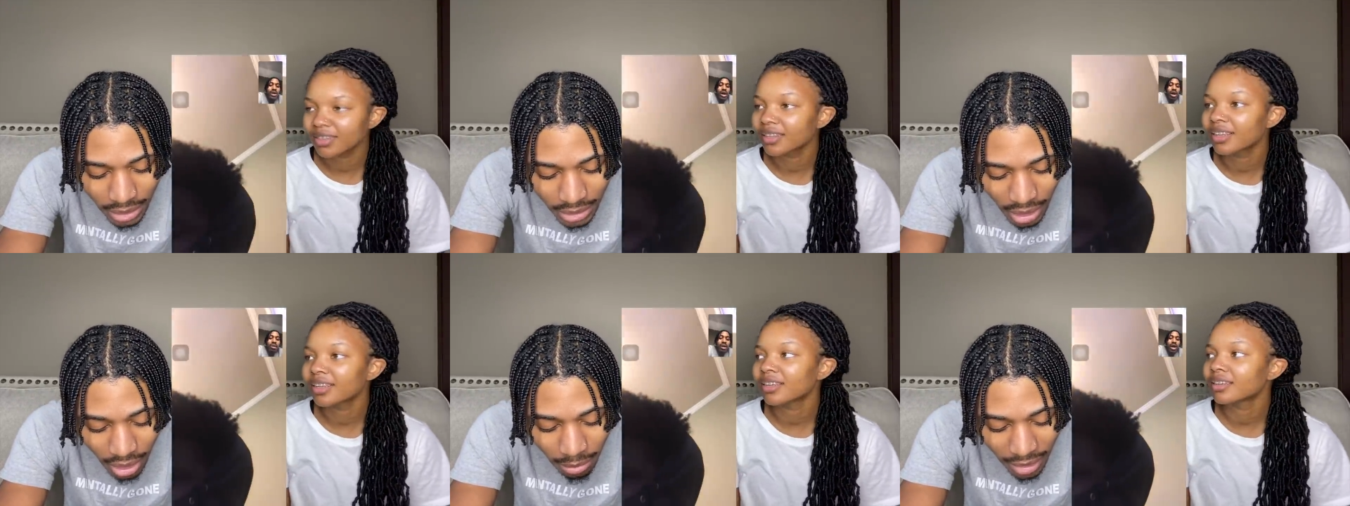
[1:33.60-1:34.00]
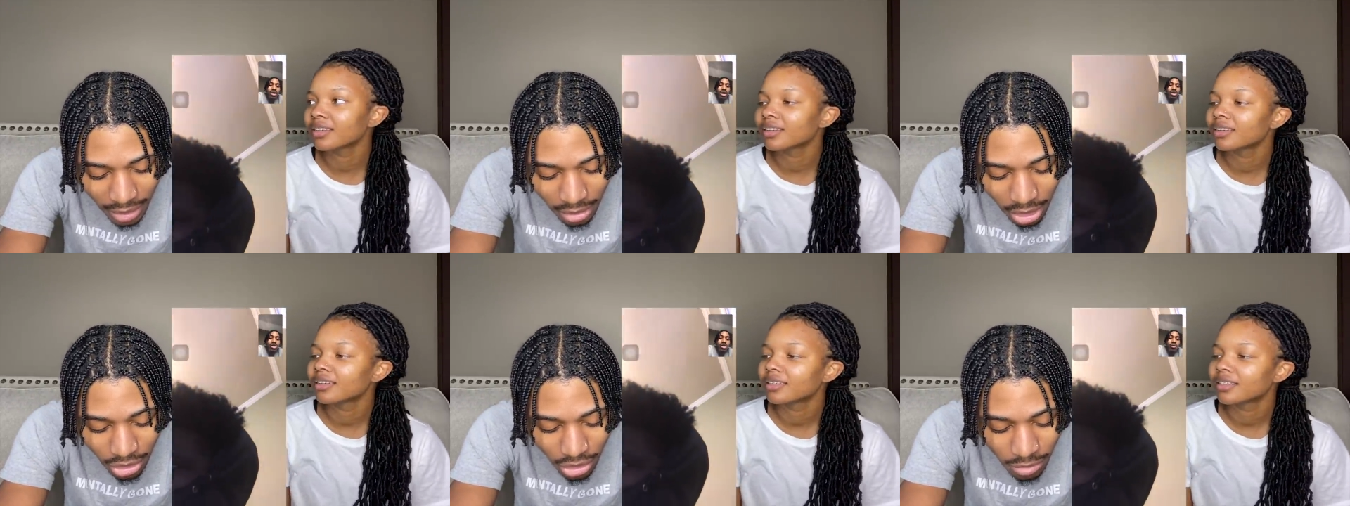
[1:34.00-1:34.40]
Speaker 1: tell me?
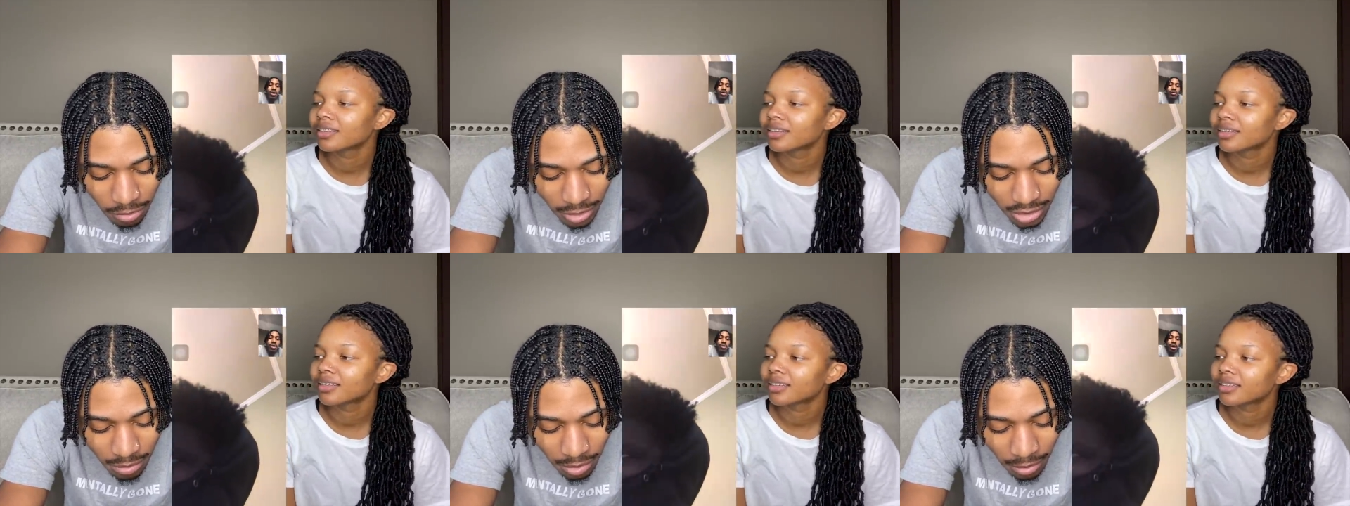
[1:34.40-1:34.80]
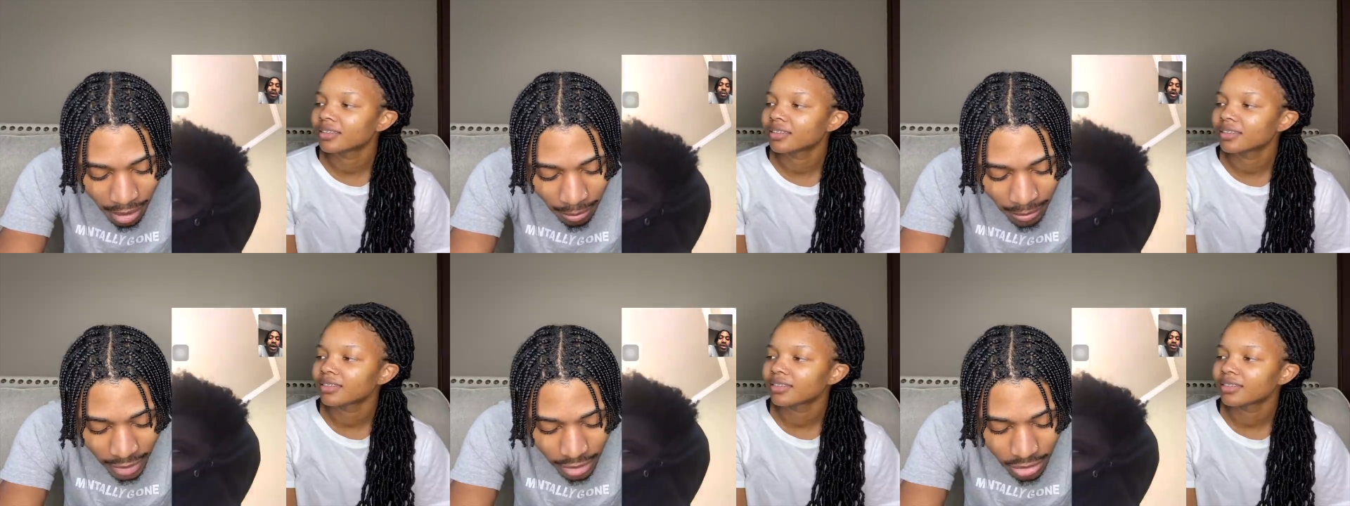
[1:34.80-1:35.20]
I thought you supposed to be
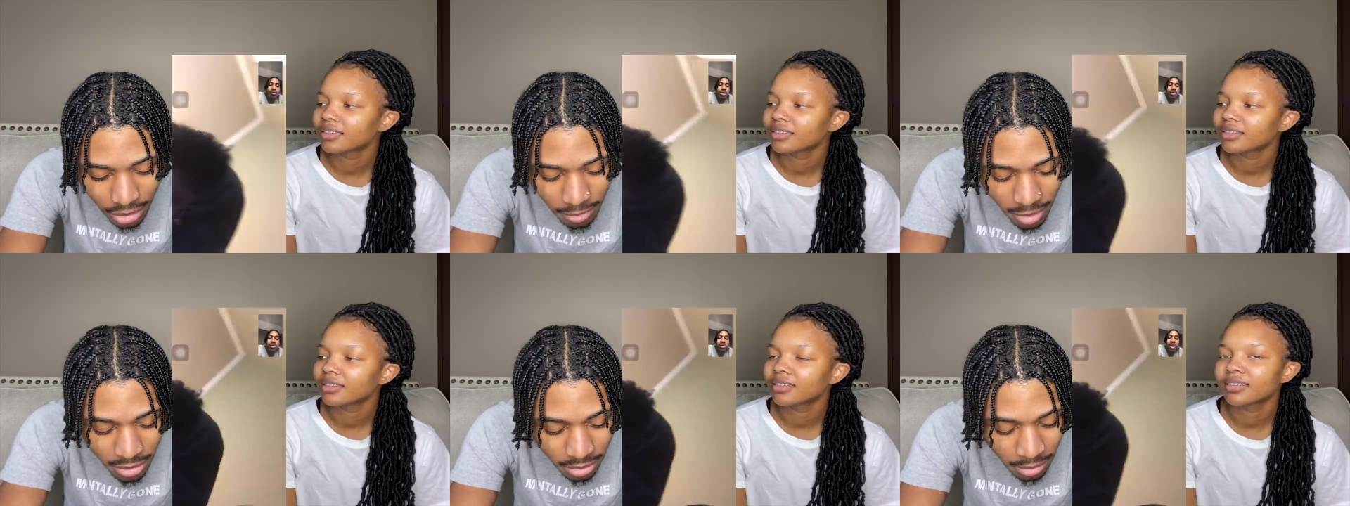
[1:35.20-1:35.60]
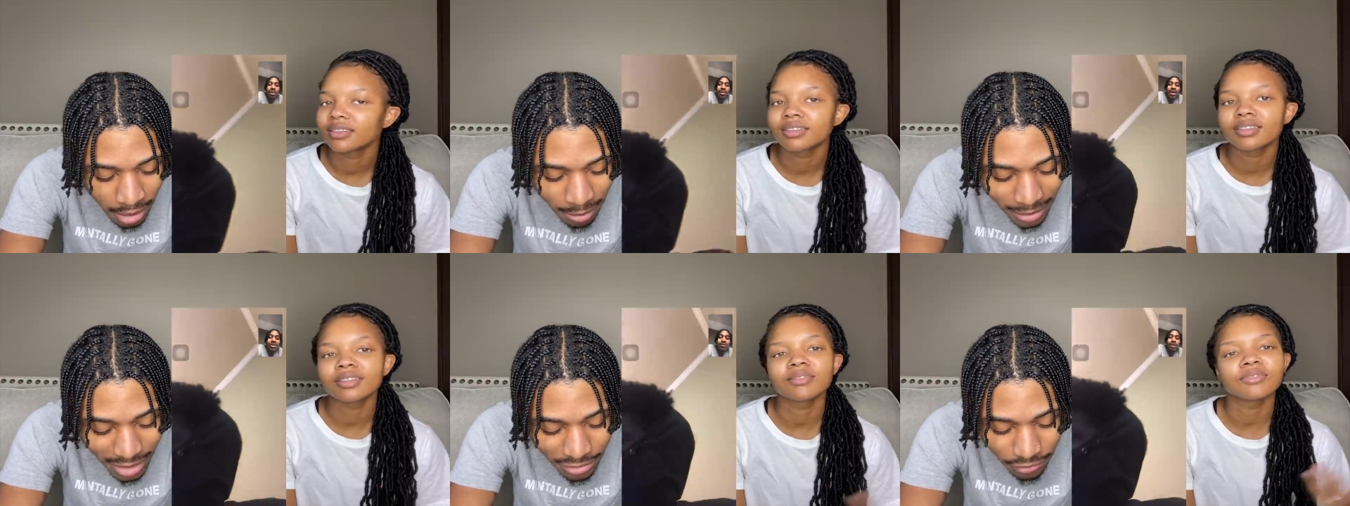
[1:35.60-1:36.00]
my man. You supposed to be
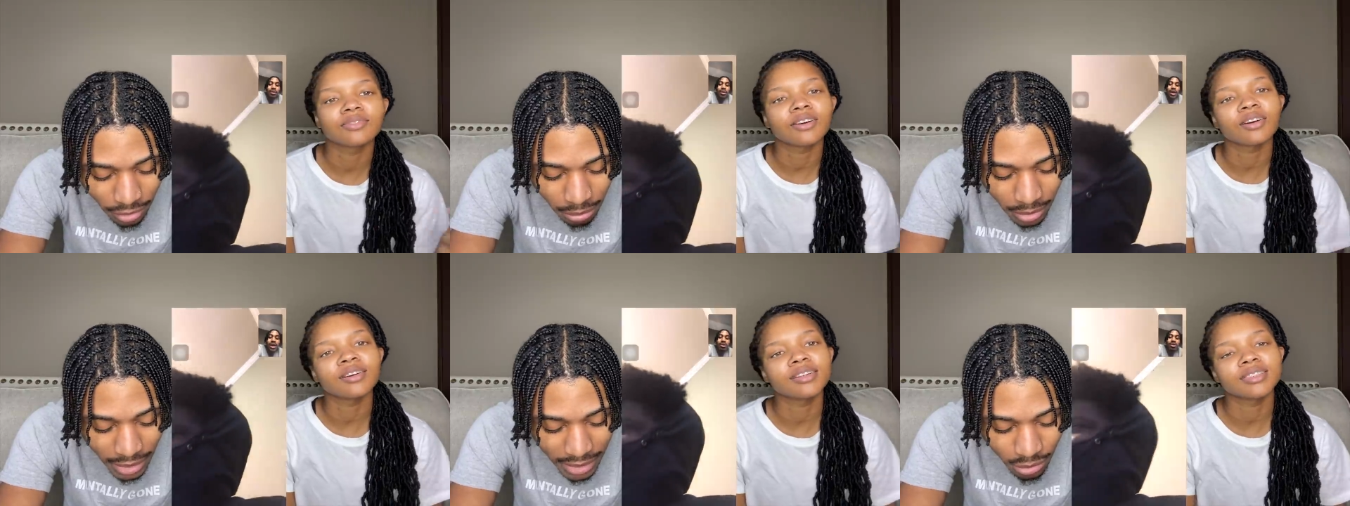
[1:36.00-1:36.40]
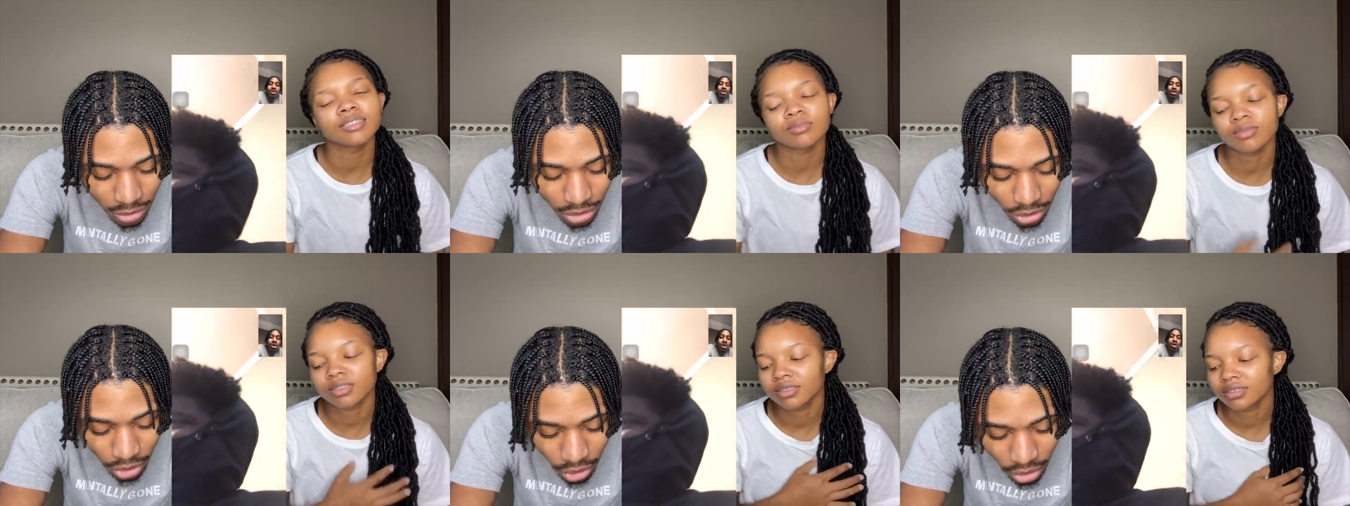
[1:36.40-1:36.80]
my best friend, but that's
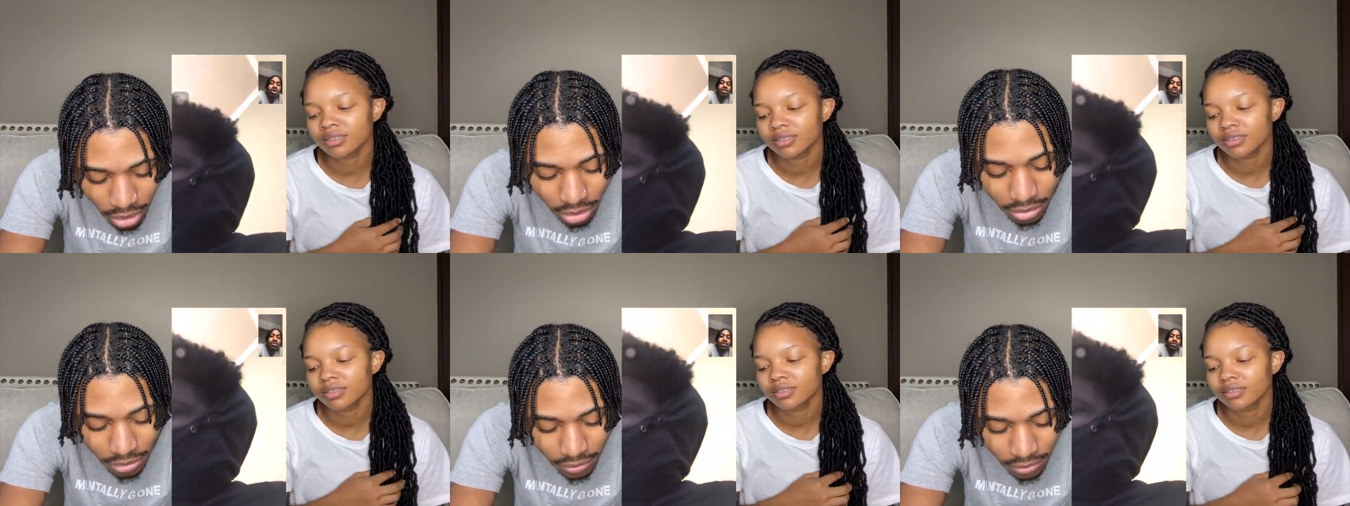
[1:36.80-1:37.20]
what you doing?